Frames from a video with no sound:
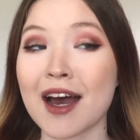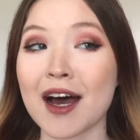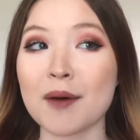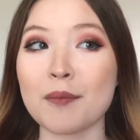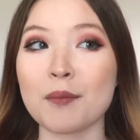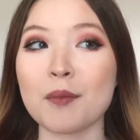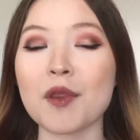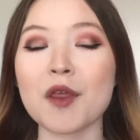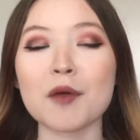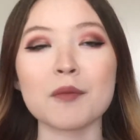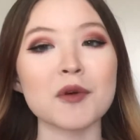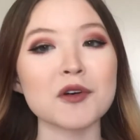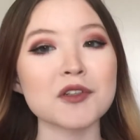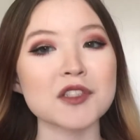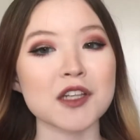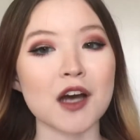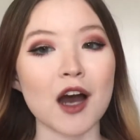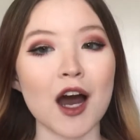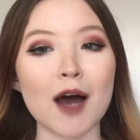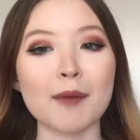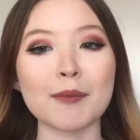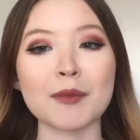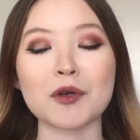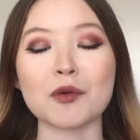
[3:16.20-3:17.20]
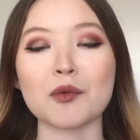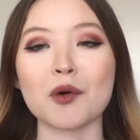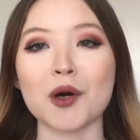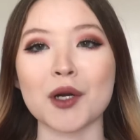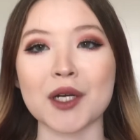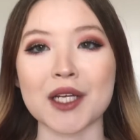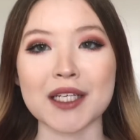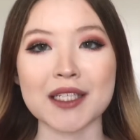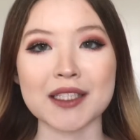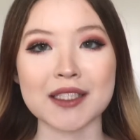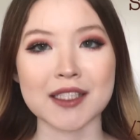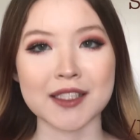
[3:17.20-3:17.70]
The most common one
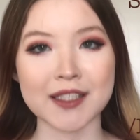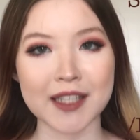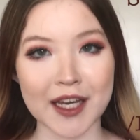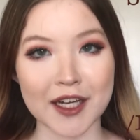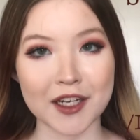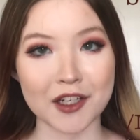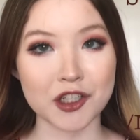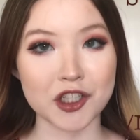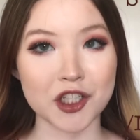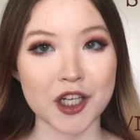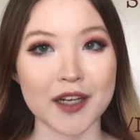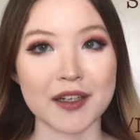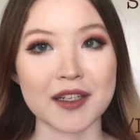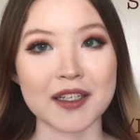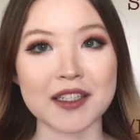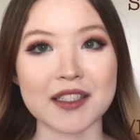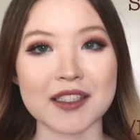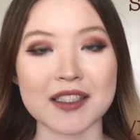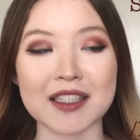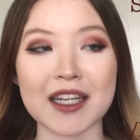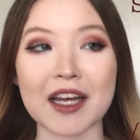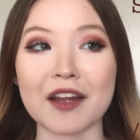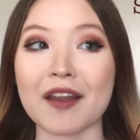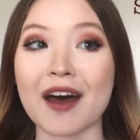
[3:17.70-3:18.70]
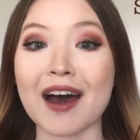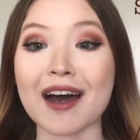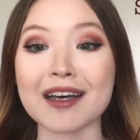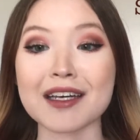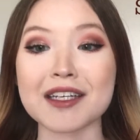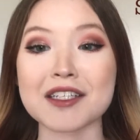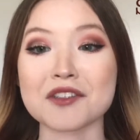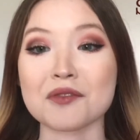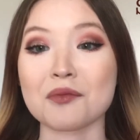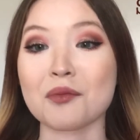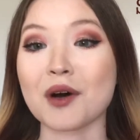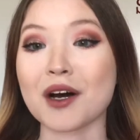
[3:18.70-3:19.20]
is Standard Chinese. Now that is
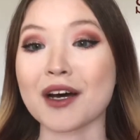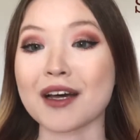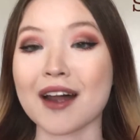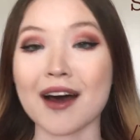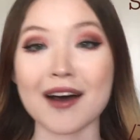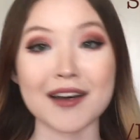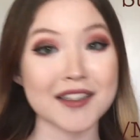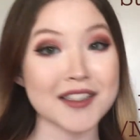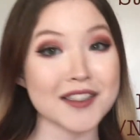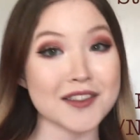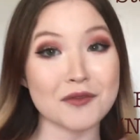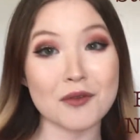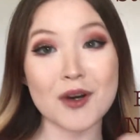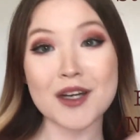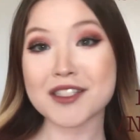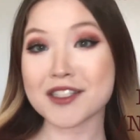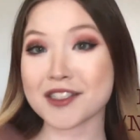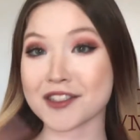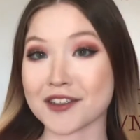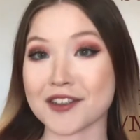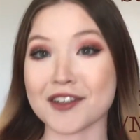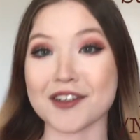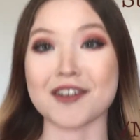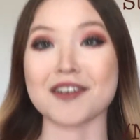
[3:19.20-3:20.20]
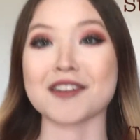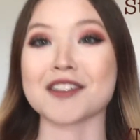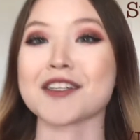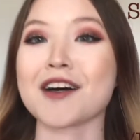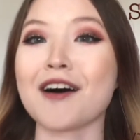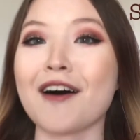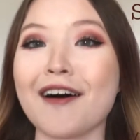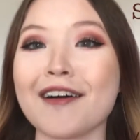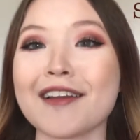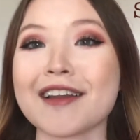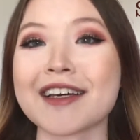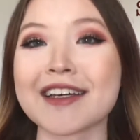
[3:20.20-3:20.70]
what us Westerners
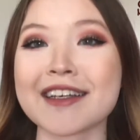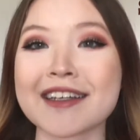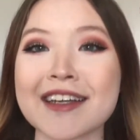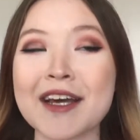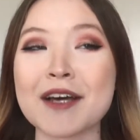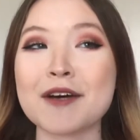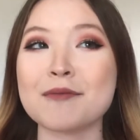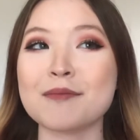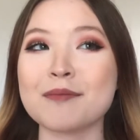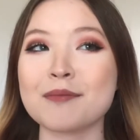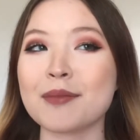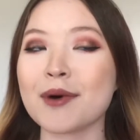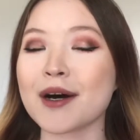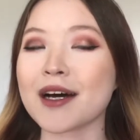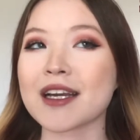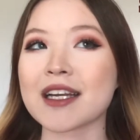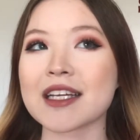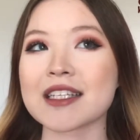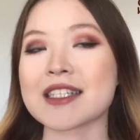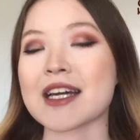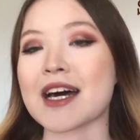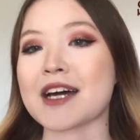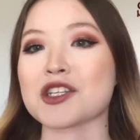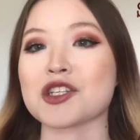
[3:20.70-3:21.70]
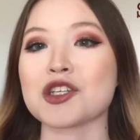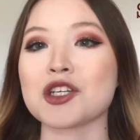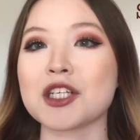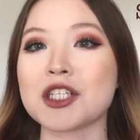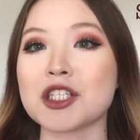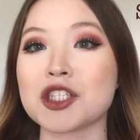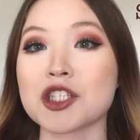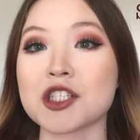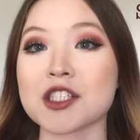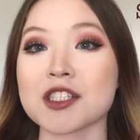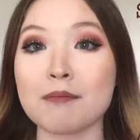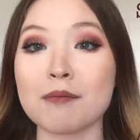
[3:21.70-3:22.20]
call it, but it's actually
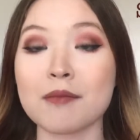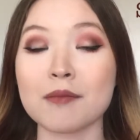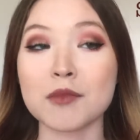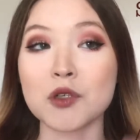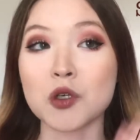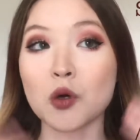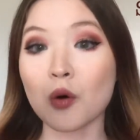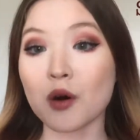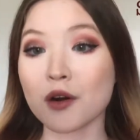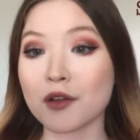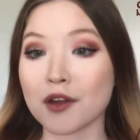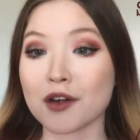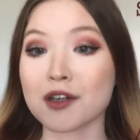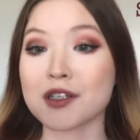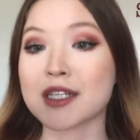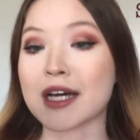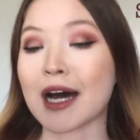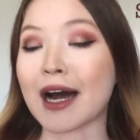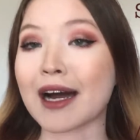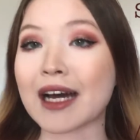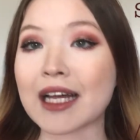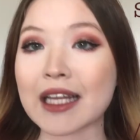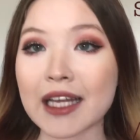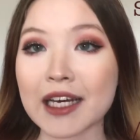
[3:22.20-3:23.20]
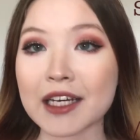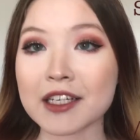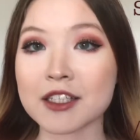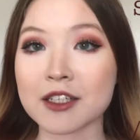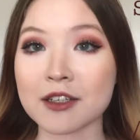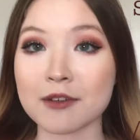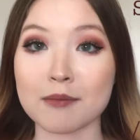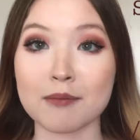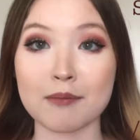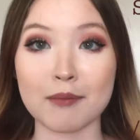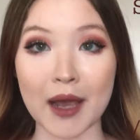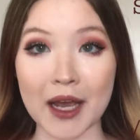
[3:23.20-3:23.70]
just Northern dialect
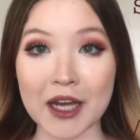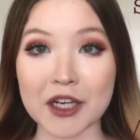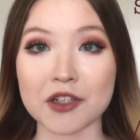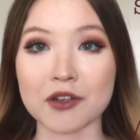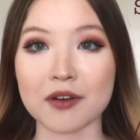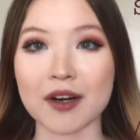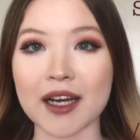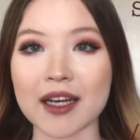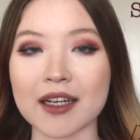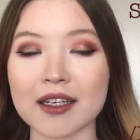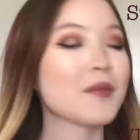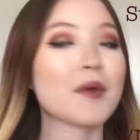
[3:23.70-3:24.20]
Mandarin.